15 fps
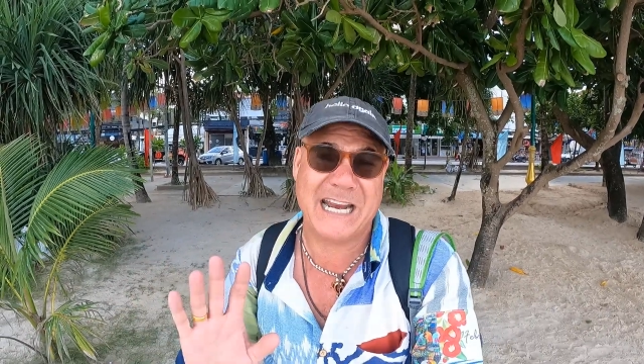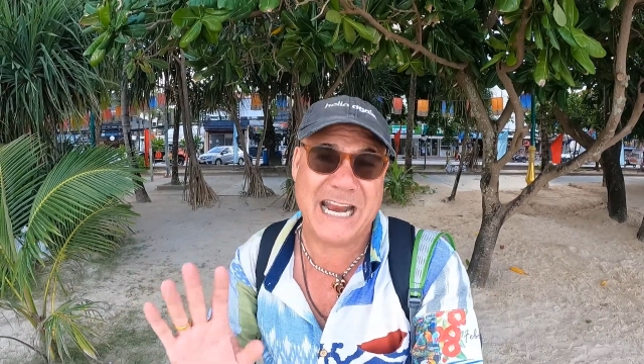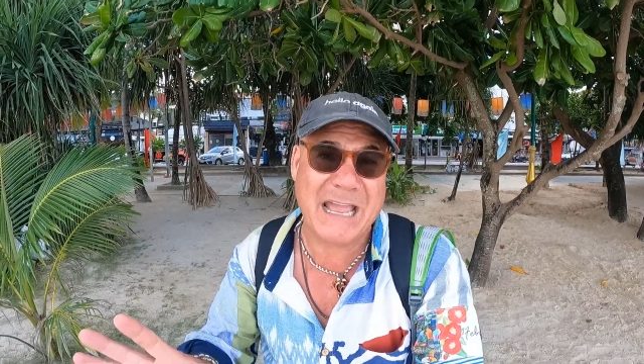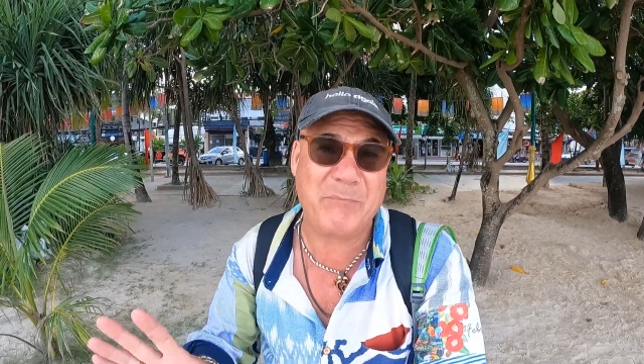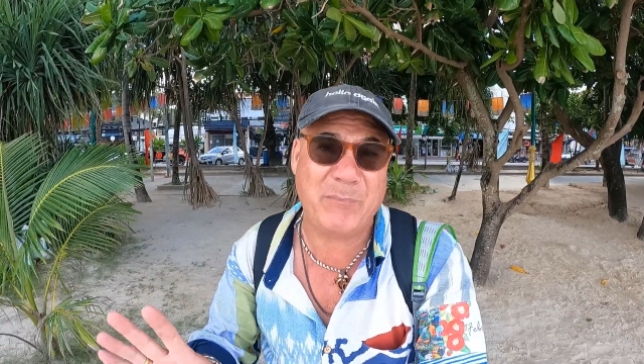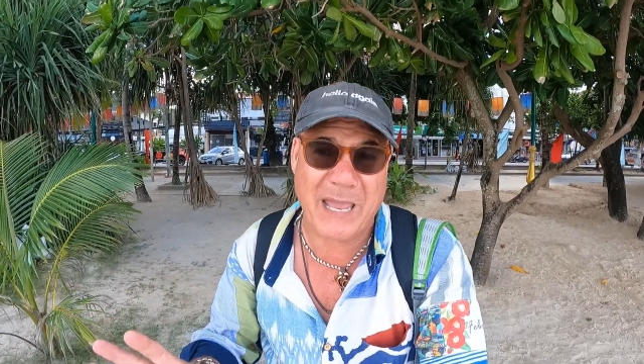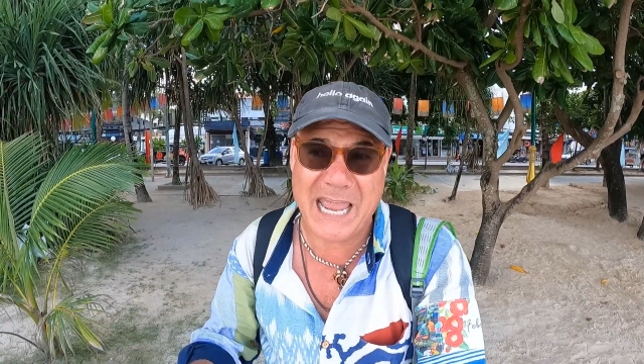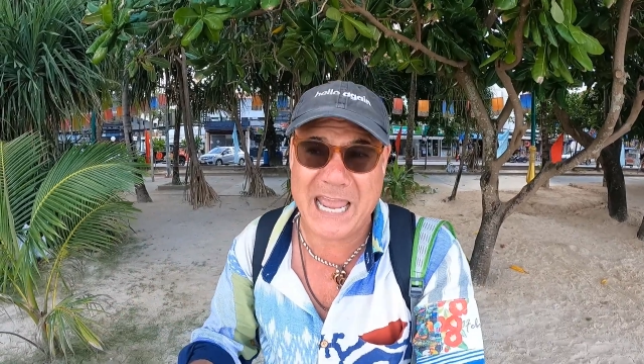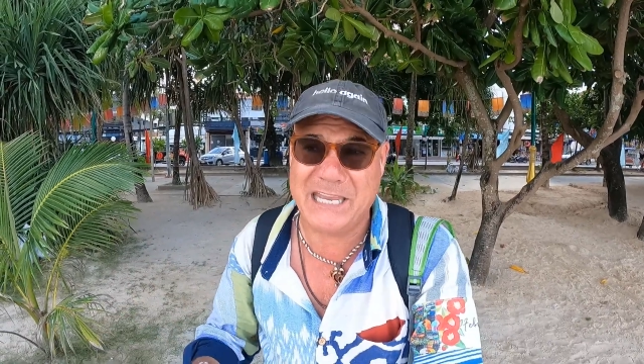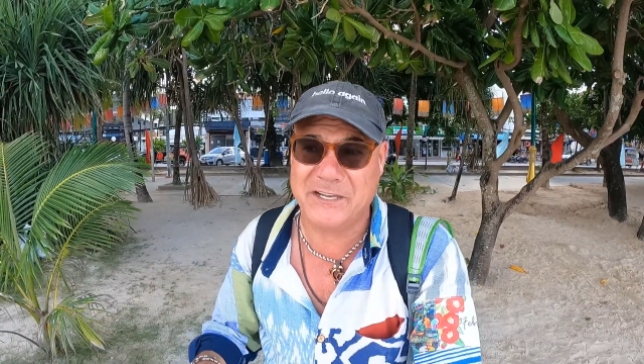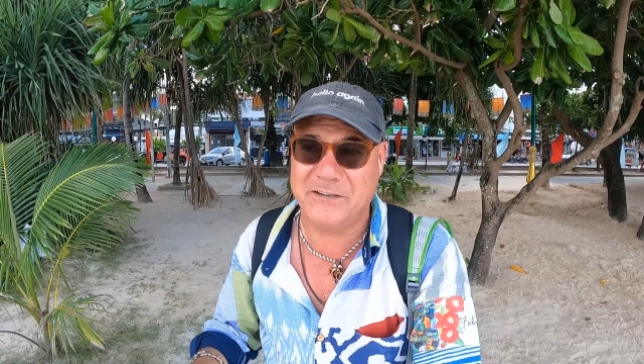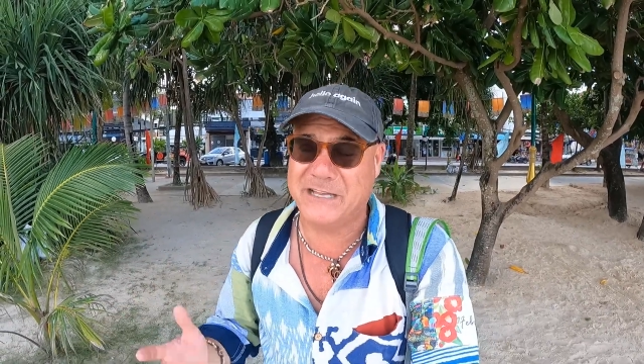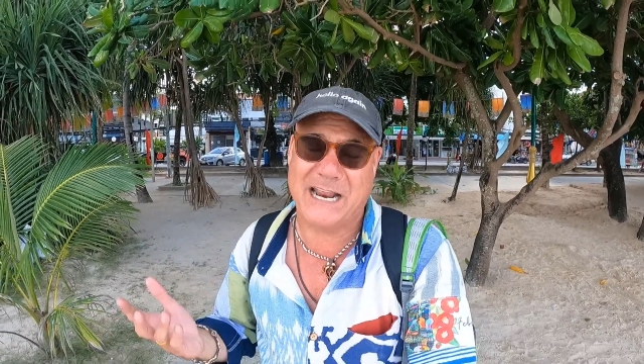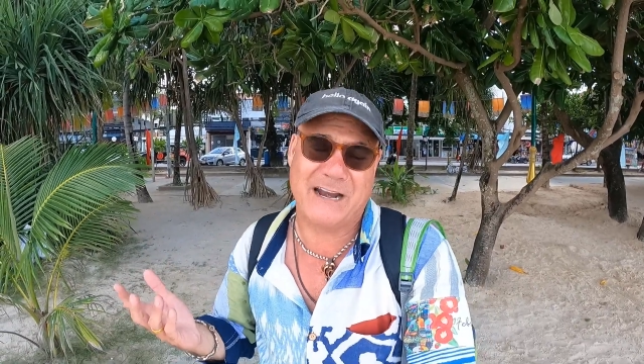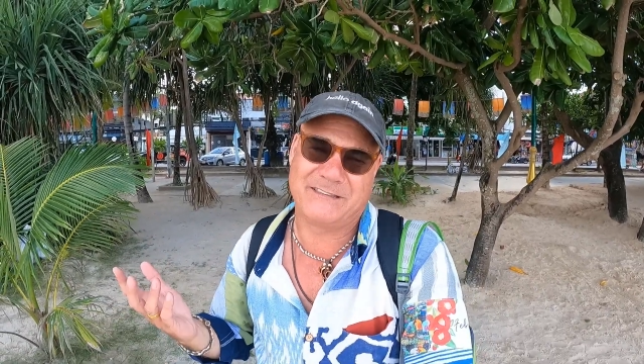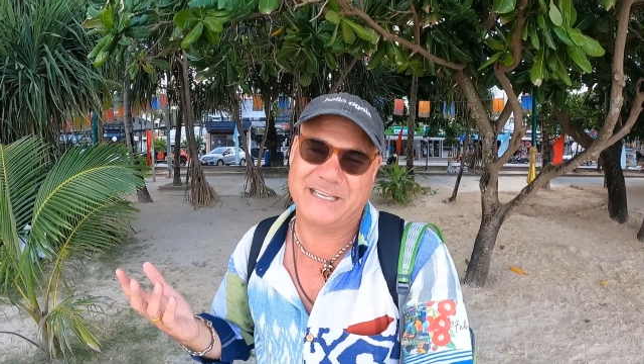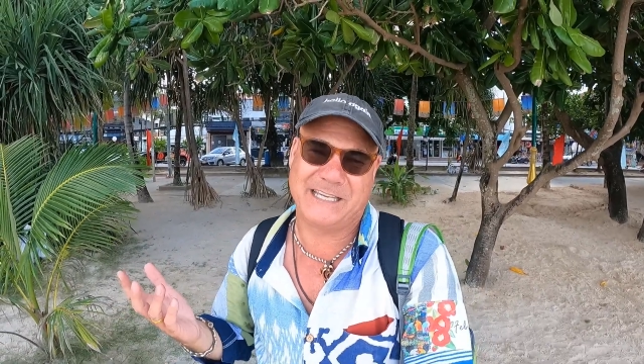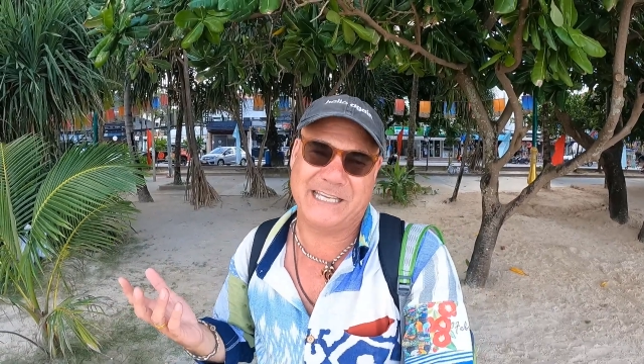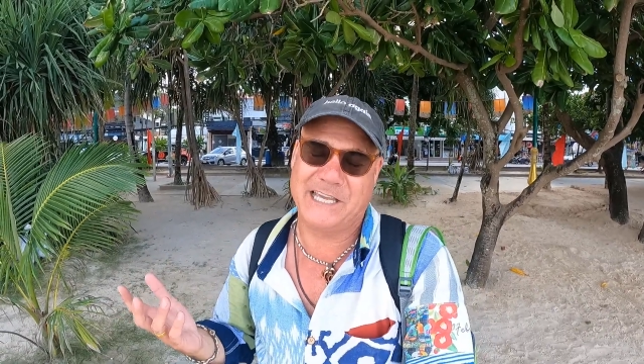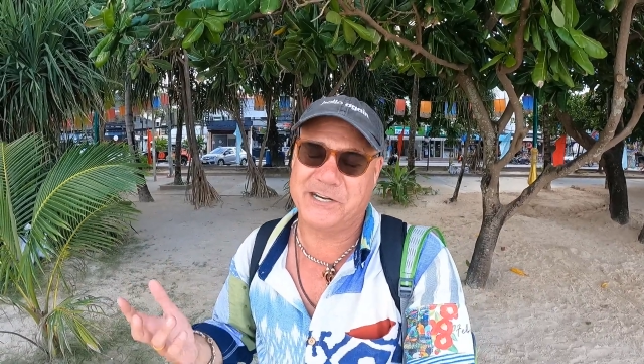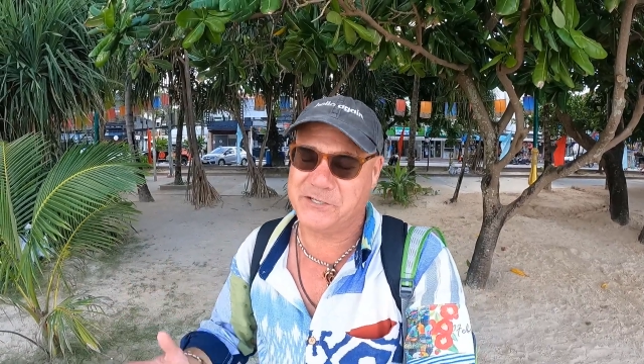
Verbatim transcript: Can I pay you? And I don't think he